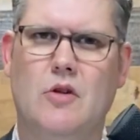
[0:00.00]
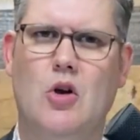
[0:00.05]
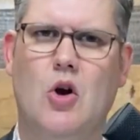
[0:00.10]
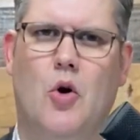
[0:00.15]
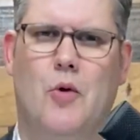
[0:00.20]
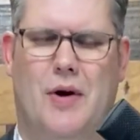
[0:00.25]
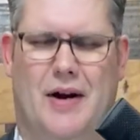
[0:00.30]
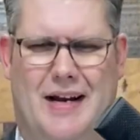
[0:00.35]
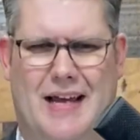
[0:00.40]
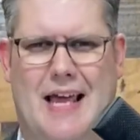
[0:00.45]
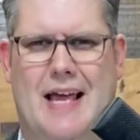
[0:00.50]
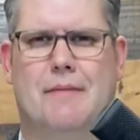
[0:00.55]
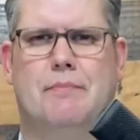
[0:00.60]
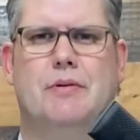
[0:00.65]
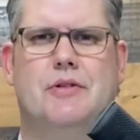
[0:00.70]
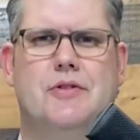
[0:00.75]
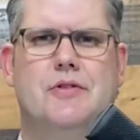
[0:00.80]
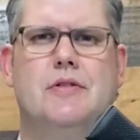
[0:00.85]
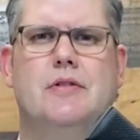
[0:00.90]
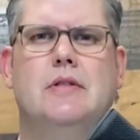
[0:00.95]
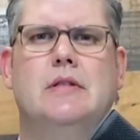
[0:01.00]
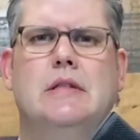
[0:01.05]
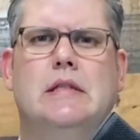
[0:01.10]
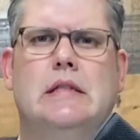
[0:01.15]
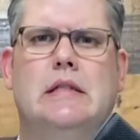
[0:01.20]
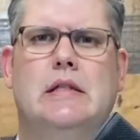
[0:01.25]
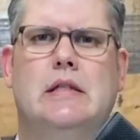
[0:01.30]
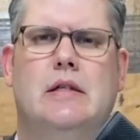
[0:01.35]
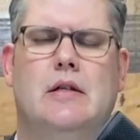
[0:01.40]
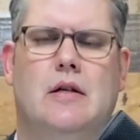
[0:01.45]
on our campus,
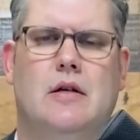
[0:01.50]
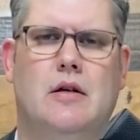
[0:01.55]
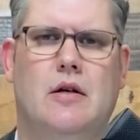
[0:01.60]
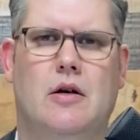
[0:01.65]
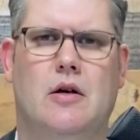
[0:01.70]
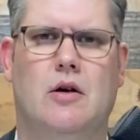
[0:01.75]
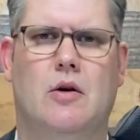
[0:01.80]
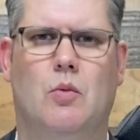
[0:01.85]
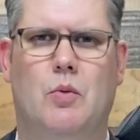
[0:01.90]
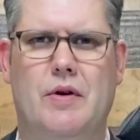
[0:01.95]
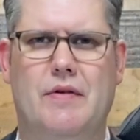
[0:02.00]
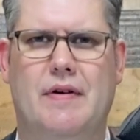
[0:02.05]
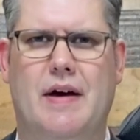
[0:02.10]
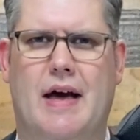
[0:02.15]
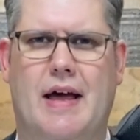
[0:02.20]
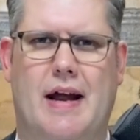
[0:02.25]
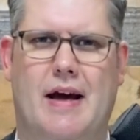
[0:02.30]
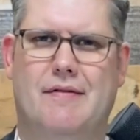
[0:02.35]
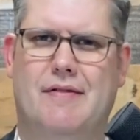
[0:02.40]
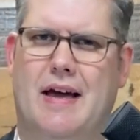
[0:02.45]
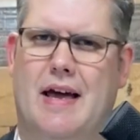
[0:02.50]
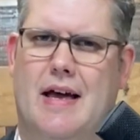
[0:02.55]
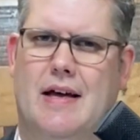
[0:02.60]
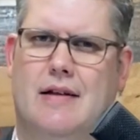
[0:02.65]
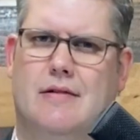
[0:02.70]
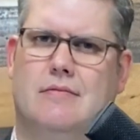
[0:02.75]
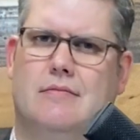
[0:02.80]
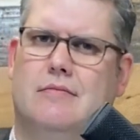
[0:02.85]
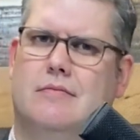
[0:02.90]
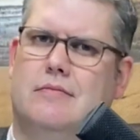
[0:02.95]
we've had, I've
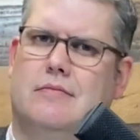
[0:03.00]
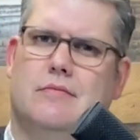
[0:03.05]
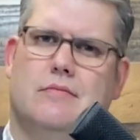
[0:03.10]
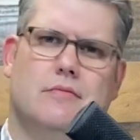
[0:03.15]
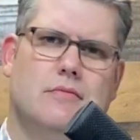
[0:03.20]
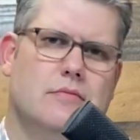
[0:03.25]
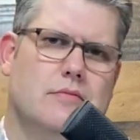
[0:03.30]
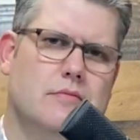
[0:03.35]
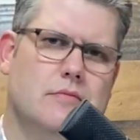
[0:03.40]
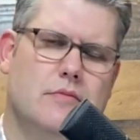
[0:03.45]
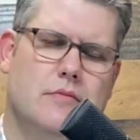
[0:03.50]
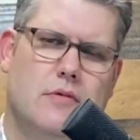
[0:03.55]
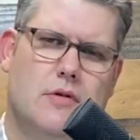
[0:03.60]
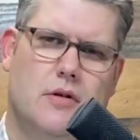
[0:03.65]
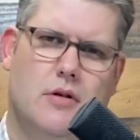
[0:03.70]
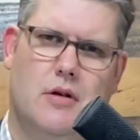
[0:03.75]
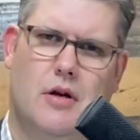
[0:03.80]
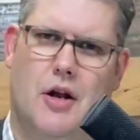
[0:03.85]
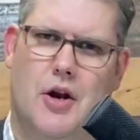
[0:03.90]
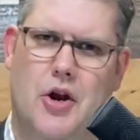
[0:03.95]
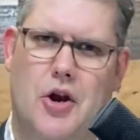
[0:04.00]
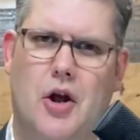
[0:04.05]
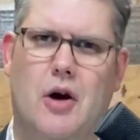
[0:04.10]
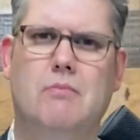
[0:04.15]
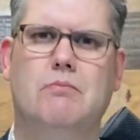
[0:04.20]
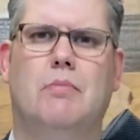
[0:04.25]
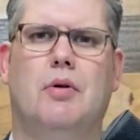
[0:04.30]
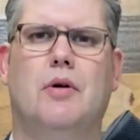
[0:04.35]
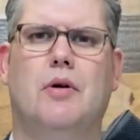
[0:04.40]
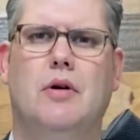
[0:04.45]
had a
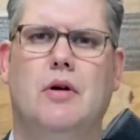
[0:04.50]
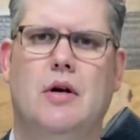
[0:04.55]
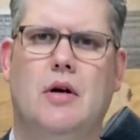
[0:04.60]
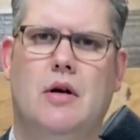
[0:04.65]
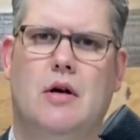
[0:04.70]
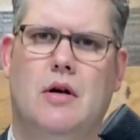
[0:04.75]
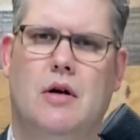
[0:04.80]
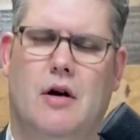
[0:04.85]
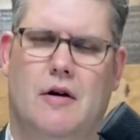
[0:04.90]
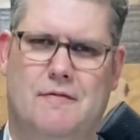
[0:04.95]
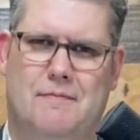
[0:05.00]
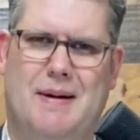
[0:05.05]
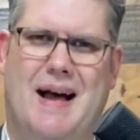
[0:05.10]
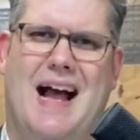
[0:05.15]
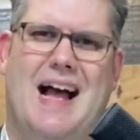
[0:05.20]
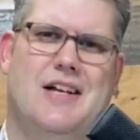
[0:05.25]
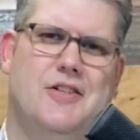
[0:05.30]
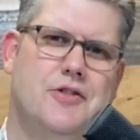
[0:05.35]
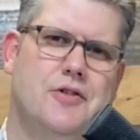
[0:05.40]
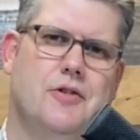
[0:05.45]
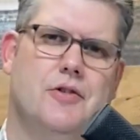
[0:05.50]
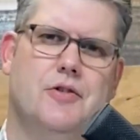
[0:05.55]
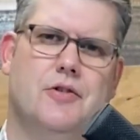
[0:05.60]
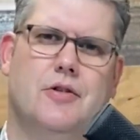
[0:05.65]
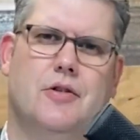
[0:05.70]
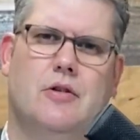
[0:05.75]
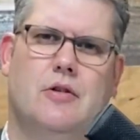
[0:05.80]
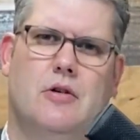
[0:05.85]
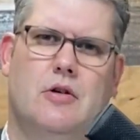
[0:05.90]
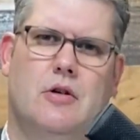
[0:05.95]
number of
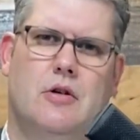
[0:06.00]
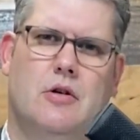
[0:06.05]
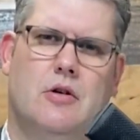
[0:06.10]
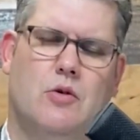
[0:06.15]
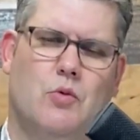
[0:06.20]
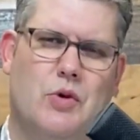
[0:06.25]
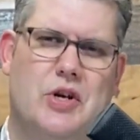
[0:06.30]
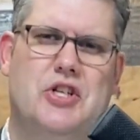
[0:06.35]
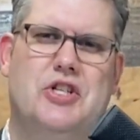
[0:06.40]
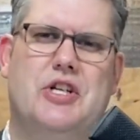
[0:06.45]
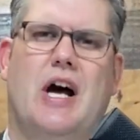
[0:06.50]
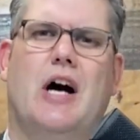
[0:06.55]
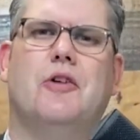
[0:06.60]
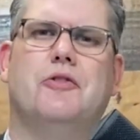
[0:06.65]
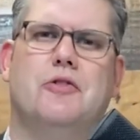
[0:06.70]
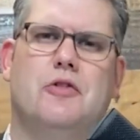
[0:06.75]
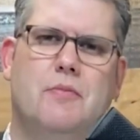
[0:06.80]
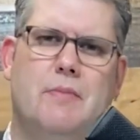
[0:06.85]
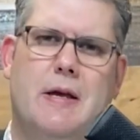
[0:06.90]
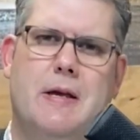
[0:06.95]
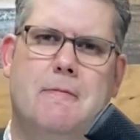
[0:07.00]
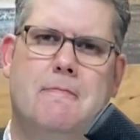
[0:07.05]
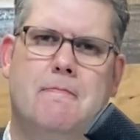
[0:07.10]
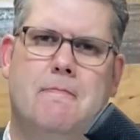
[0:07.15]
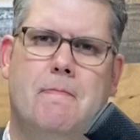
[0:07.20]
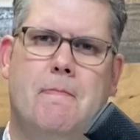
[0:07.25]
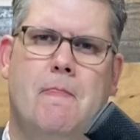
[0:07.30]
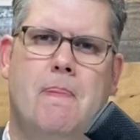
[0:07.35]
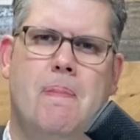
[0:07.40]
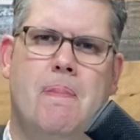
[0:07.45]
pastors reach out to me.
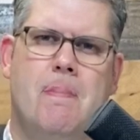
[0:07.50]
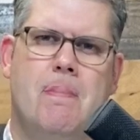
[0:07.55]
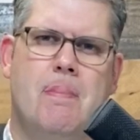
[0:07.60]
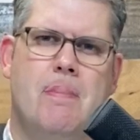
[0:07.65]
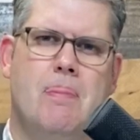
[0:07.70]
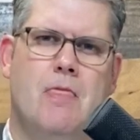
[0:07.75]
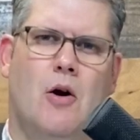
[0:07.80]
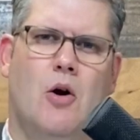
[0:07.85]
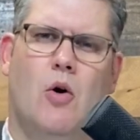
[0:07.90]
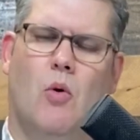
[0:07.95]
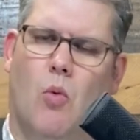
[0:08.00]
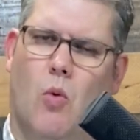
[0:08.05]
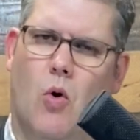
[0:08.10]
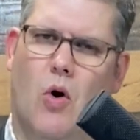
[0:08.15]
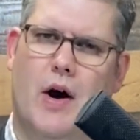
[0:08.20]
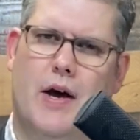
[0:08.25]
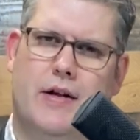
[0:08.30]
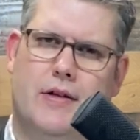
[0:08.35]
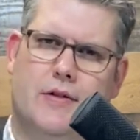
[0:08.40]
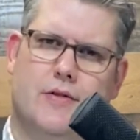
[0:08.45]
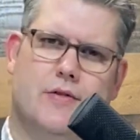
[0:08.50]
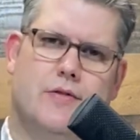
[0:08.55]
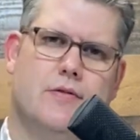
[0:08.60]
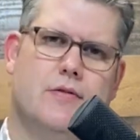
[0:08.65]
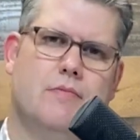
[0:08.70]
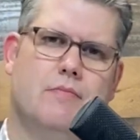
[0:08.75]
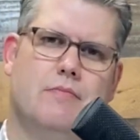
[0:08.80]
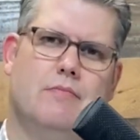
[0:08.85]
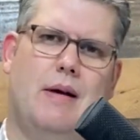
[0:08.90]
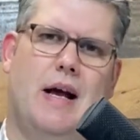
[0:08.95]
One
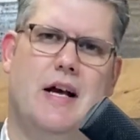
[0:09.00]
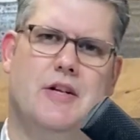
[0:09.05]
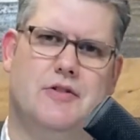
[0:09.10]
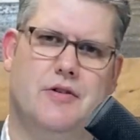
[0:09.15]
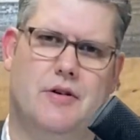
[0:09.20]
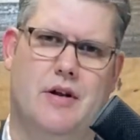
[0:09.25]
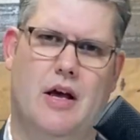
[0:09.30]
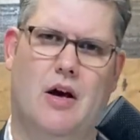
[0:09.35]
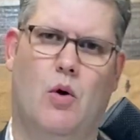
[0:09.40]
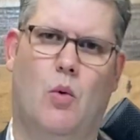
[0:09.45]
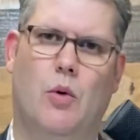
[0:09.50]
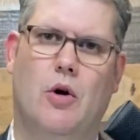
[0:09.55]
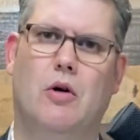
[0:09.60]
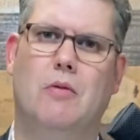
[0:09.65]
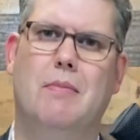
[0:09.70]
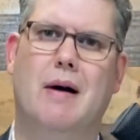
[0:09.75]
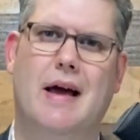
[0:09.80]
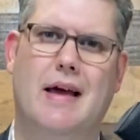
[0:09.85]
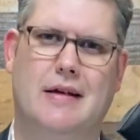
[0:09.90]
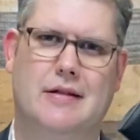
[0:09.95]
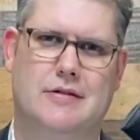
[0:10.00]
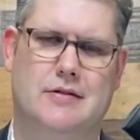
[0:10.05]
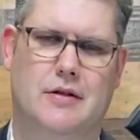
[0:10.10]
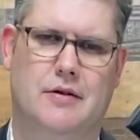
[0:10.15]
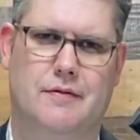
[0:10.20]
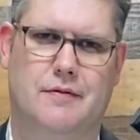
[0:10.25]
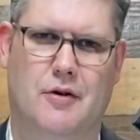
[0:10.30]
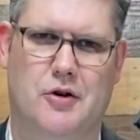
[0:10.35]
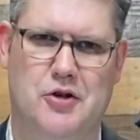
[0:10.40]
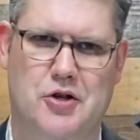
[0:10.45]
is Pastor Dale Wilbanks
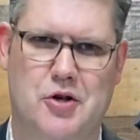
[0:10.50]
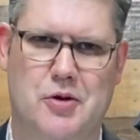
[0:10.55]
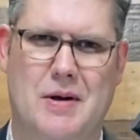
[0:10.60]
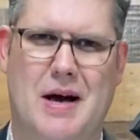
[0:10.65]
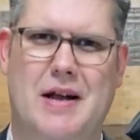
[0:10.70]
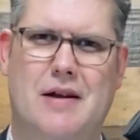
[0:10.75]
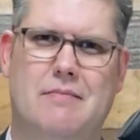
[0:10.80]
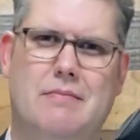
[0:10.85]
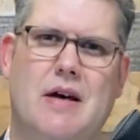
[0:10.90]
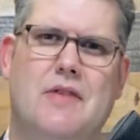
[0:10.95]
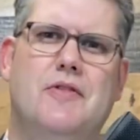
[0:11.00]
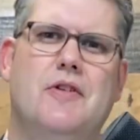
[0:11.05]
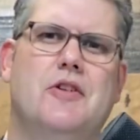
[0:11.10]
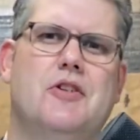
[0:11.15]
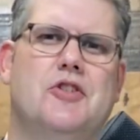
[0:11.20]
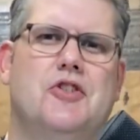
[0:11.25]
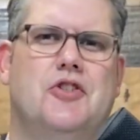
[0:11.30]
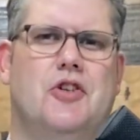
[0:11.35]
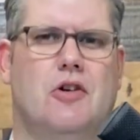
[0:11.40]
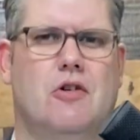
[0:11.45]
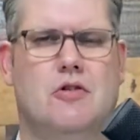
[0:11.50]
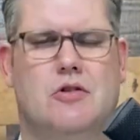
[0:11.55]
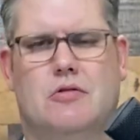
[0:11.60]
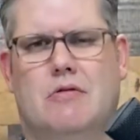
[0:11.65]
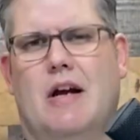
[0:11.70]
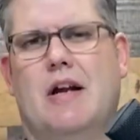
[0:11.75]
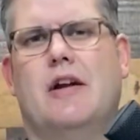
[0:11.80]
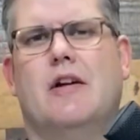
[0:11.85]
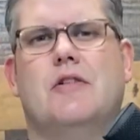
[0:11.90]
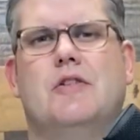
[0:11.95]
of First United Methodist Church
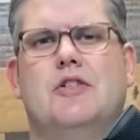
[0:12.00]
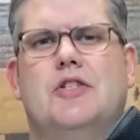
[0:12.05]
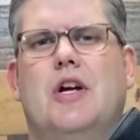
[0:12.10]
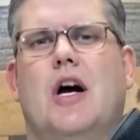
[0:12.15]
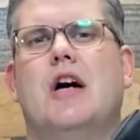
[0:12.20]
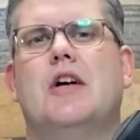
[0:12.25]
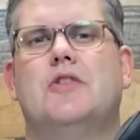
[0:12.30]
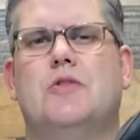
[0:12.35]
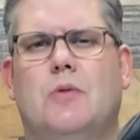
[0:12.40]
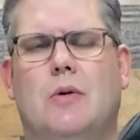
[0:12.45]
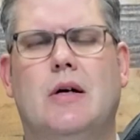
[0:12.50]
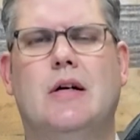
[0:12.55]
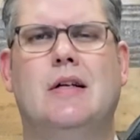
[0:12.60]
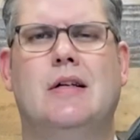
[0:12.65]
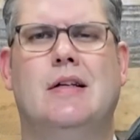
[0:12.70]
right here in Joshua